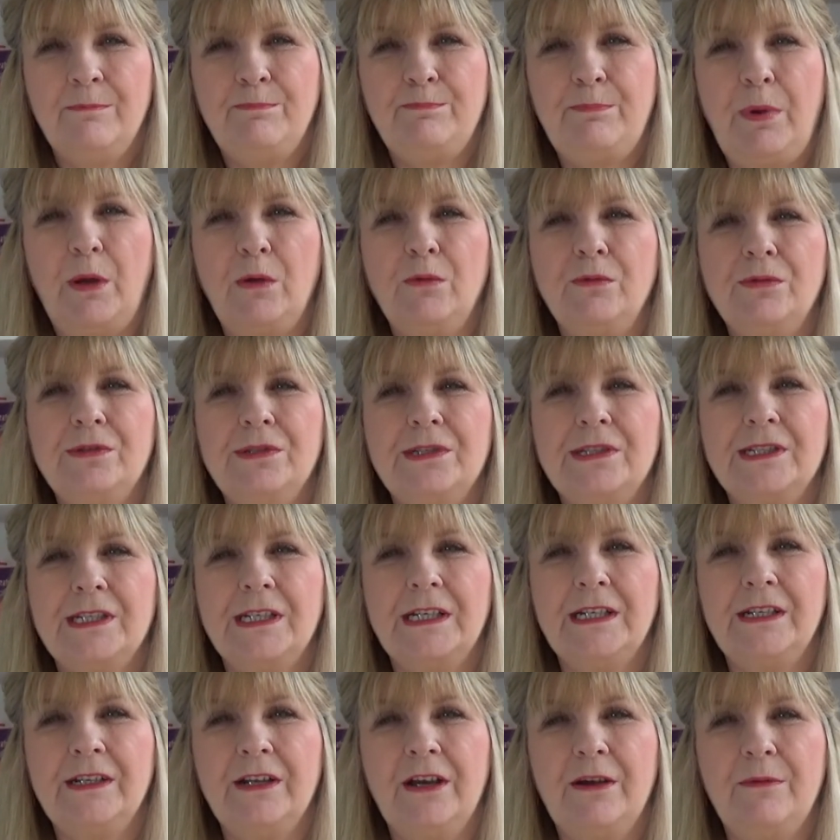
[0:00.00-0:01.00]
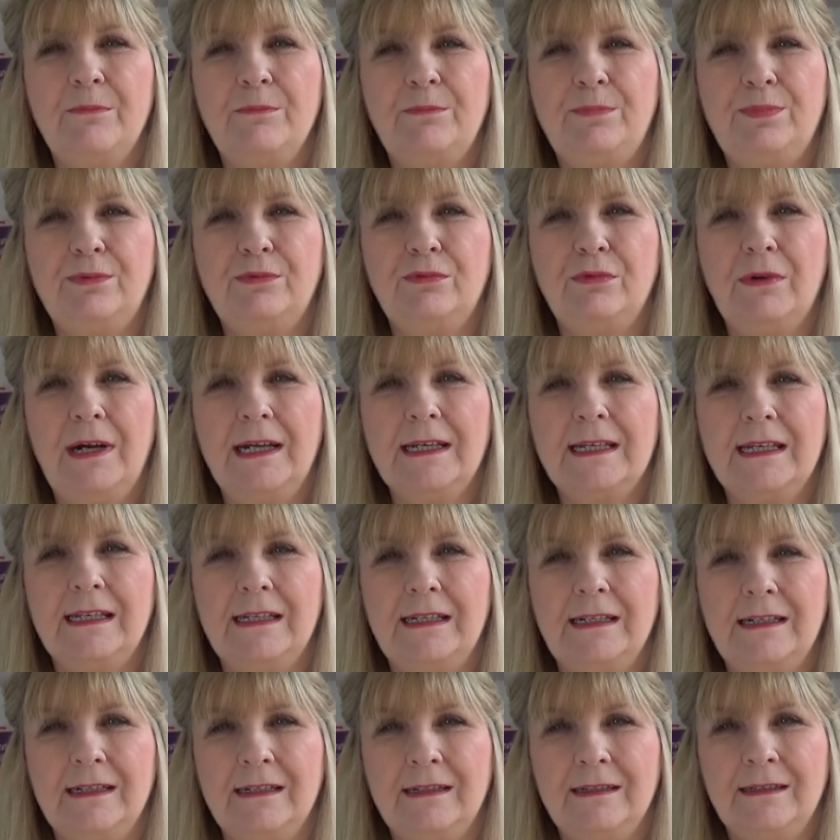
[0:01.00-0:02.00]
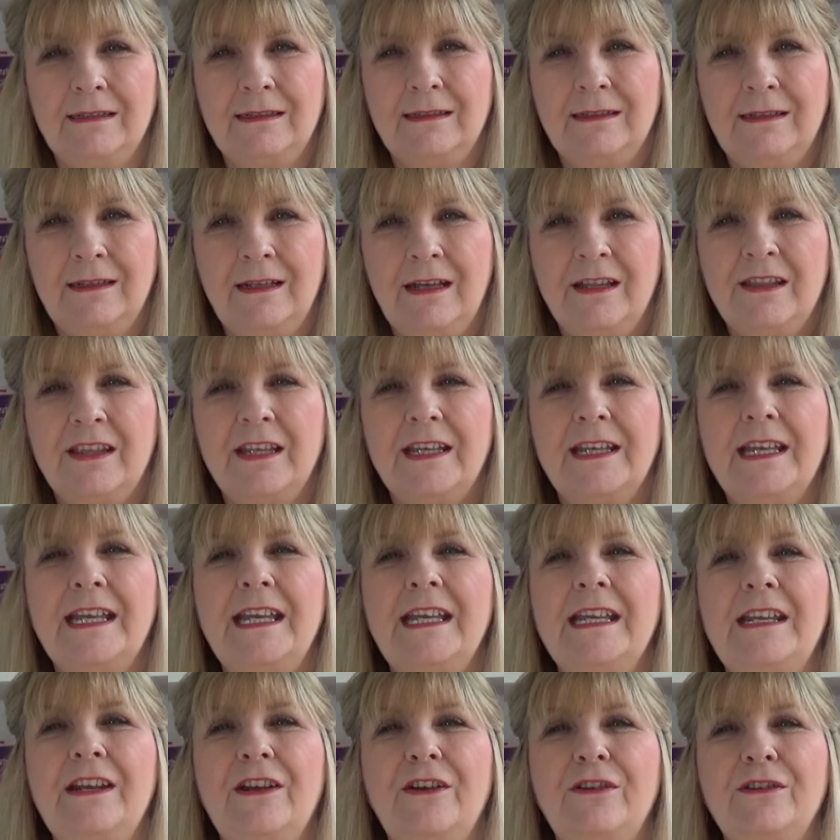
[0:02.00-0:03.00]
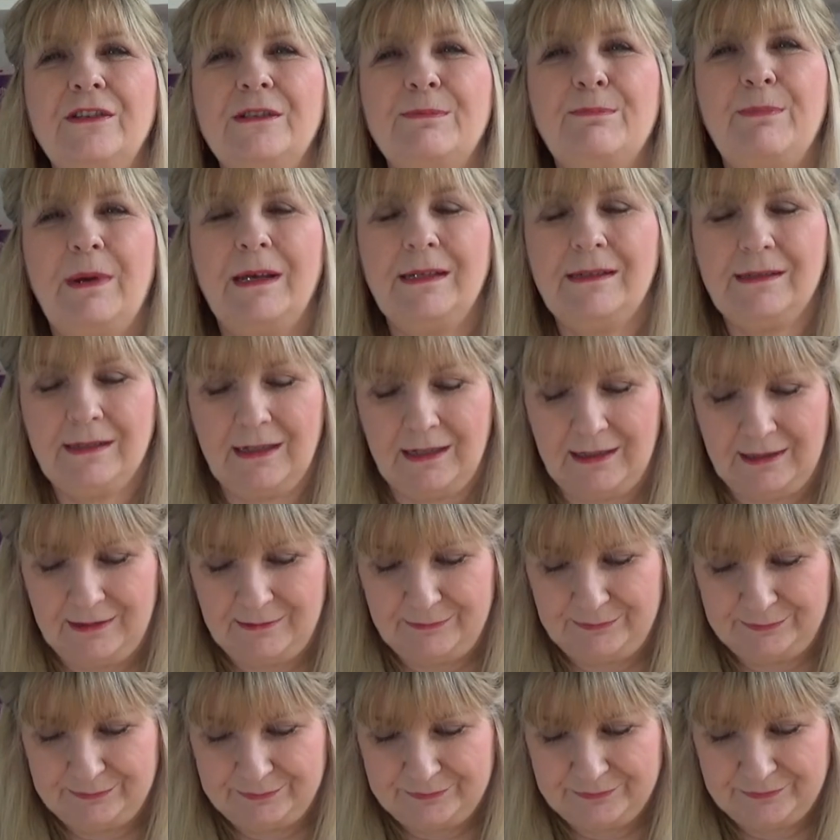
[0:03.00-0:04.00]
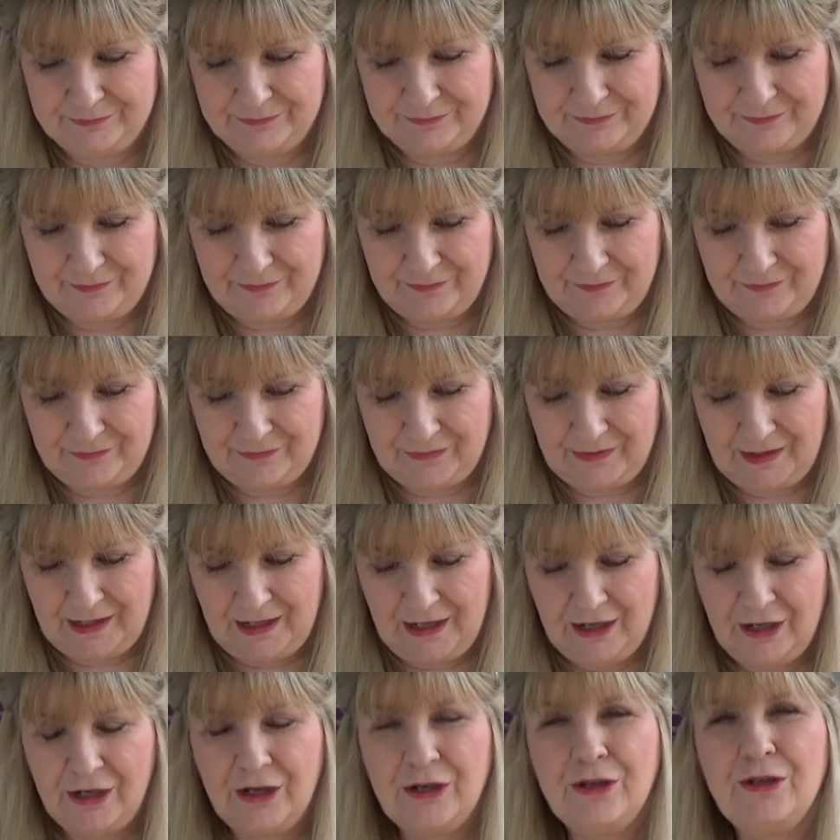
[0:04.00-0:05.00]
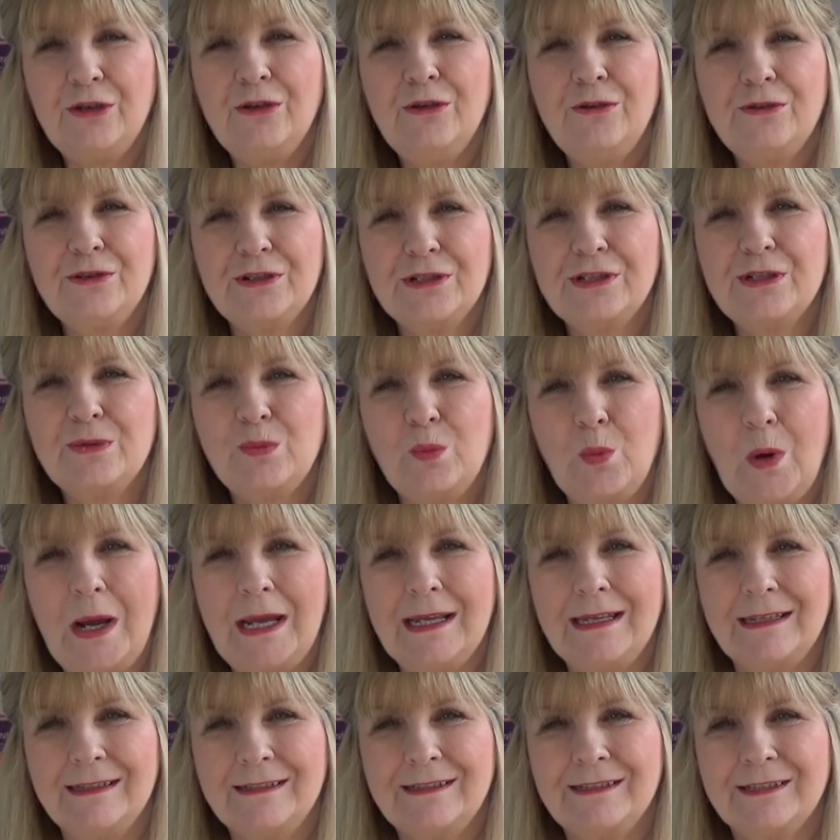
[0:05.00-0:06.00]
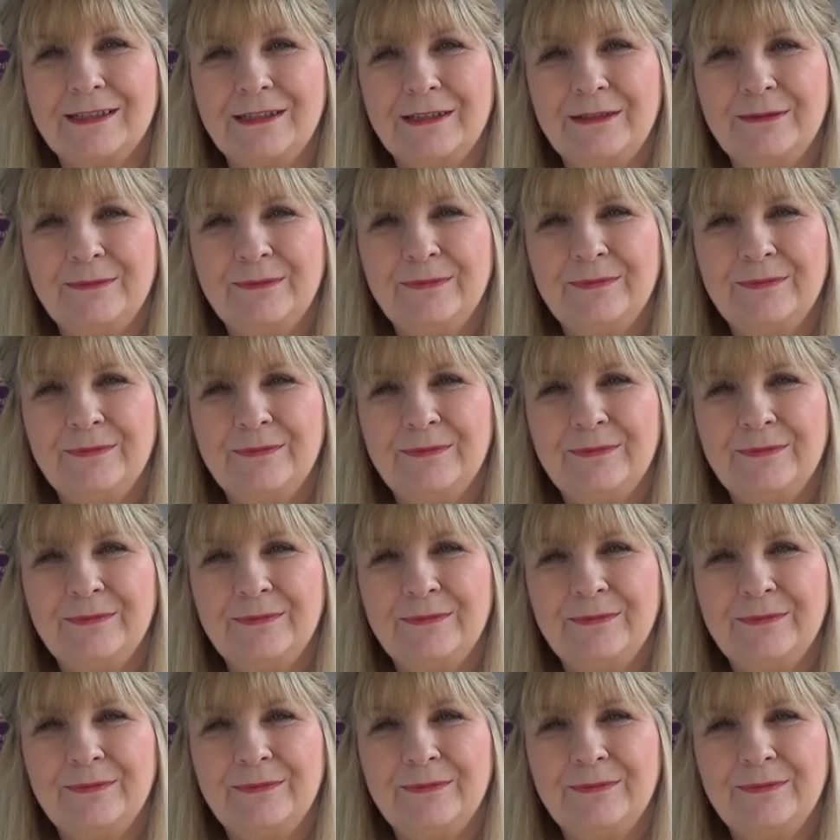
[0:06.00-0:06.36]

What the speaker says: boasting and bragging that he knows better. You just wait.